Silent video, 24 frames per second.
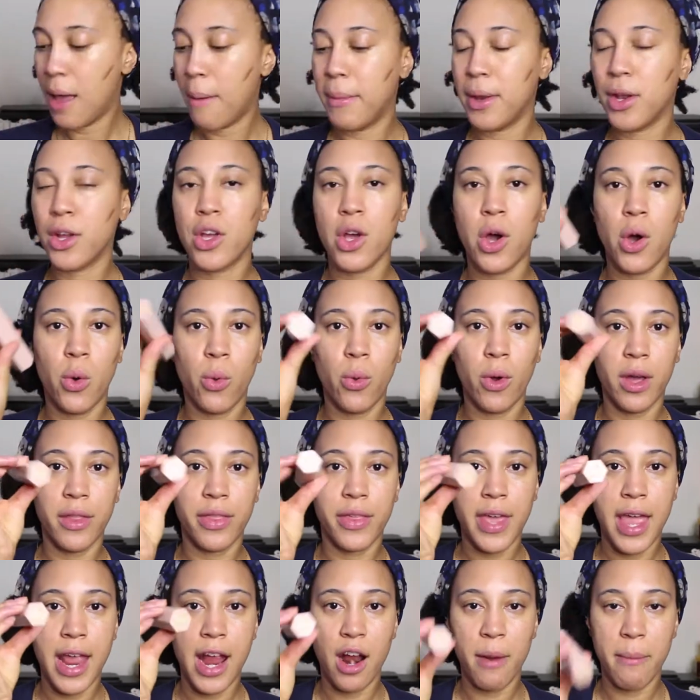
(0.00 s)
I'm gonna go
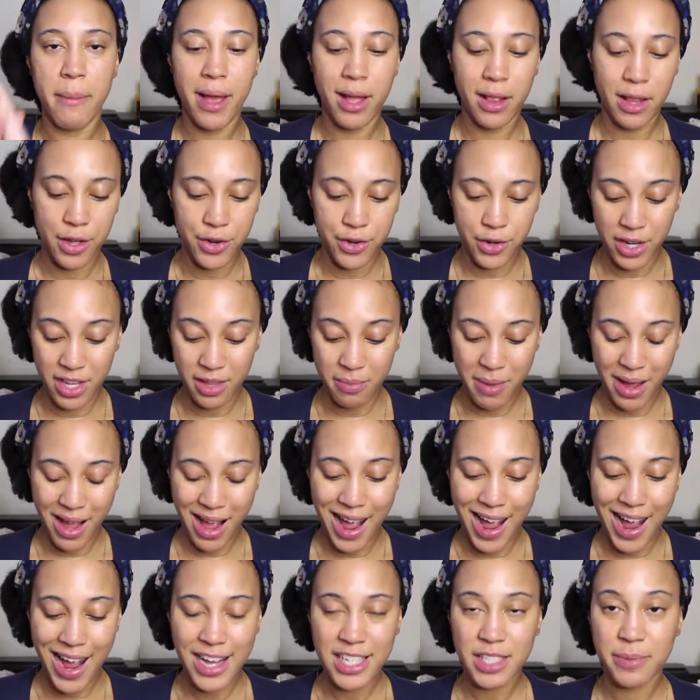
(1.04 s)
with caramel underneath my
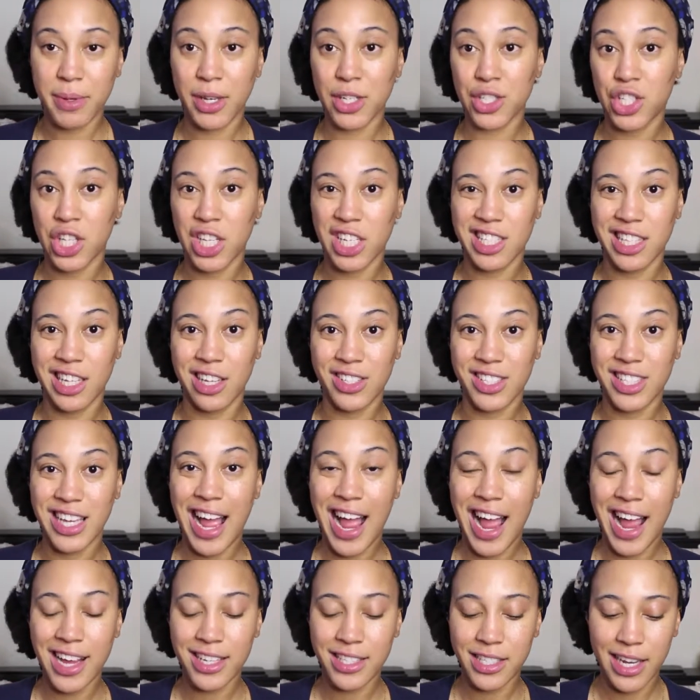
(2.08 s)
eyes because she looks a little
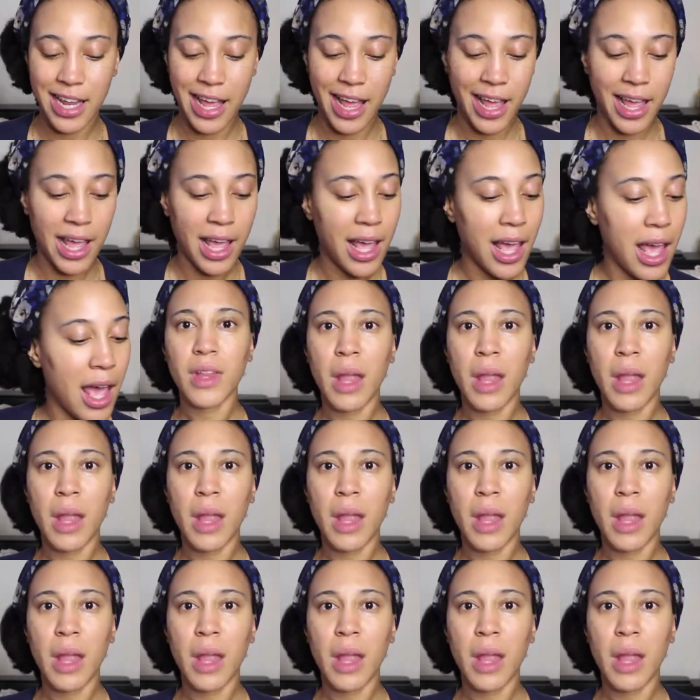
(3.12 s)
tired today.